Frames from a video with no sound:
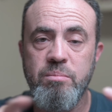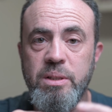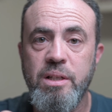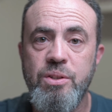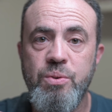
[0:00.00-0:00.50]
but
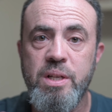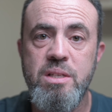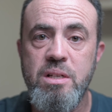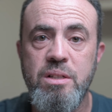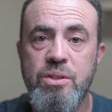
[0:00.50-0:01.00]
then you can
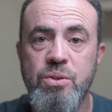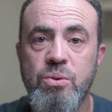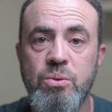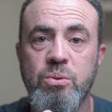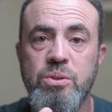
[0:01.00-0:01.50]
see that
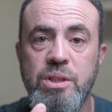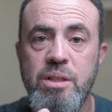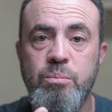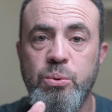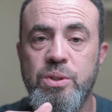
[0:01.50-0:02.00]
you
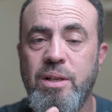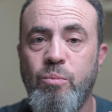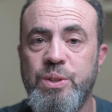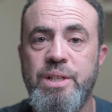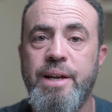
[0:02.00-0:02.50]
didn't put
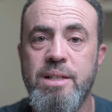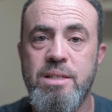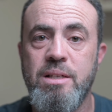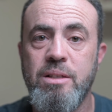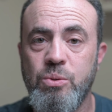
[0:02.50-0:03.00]
someone's
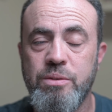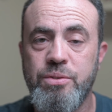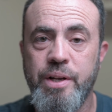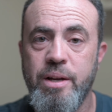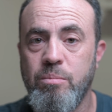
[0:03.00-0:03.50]
hands into the
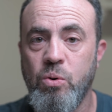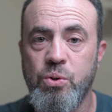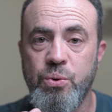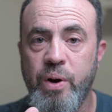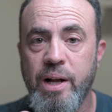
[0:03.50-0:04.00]
frame or
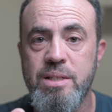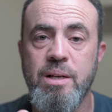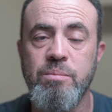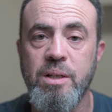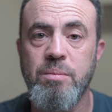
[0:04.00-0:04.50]
you cut
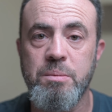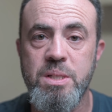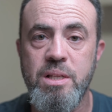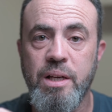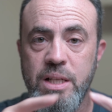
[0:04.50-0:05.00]
something by mistake.